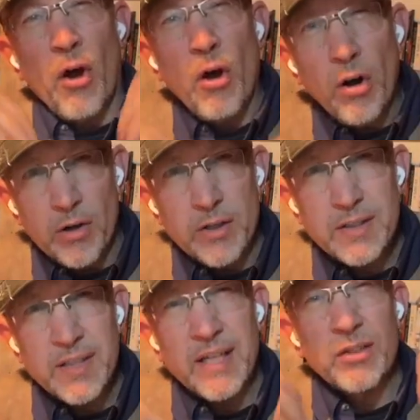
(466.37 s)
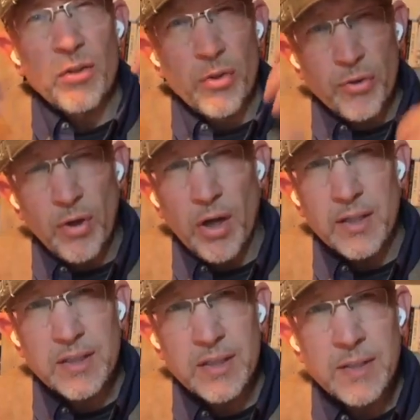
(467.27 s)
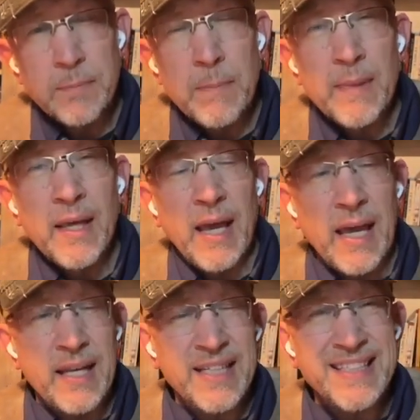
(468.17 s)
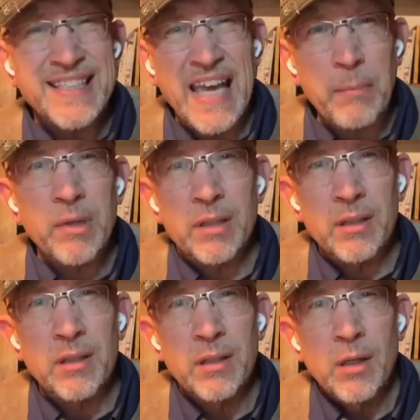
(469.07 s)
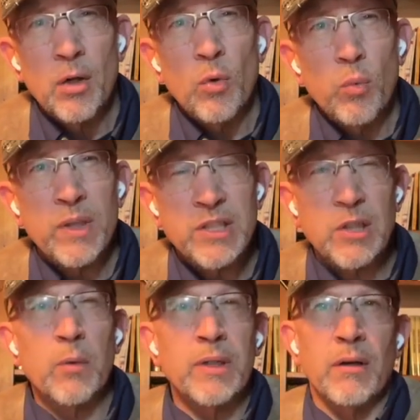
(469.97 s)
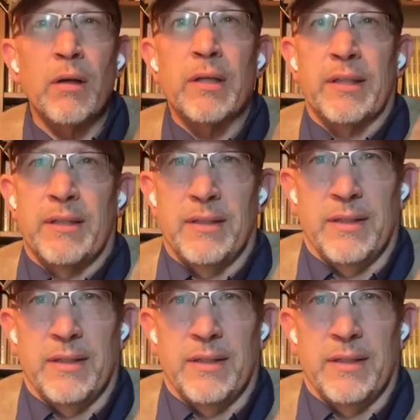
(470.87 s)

heart and your thoughts and examine what's going on.